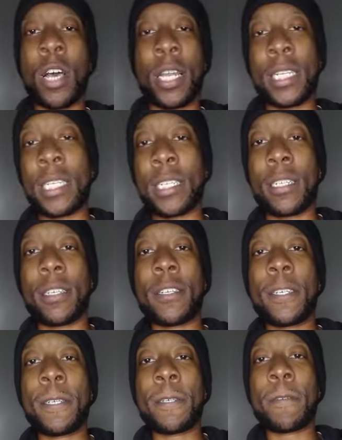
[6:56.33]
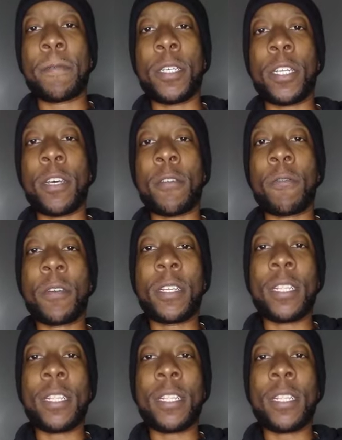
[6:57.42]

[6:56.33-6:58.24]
honest. You know,